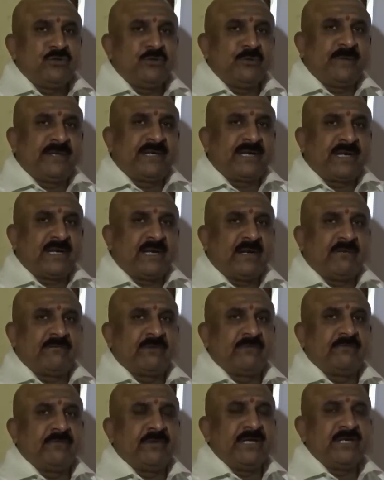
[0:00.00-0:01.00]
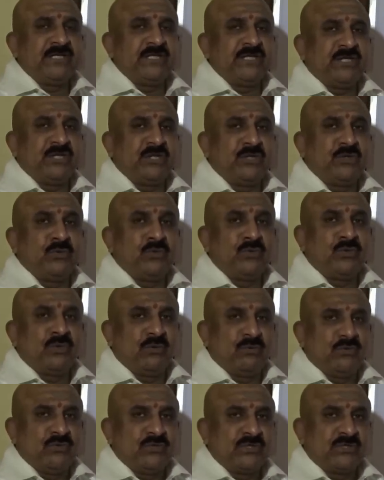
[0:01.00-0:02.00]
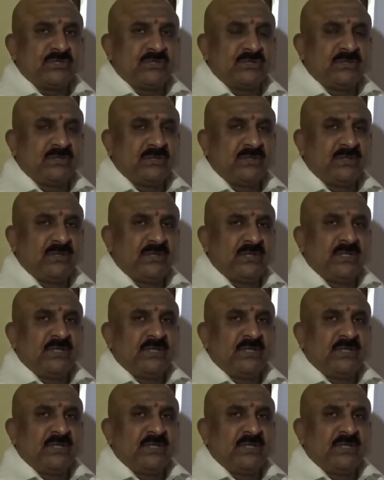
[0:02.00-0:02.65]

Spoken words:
When Jupiter, after finishing two rounds,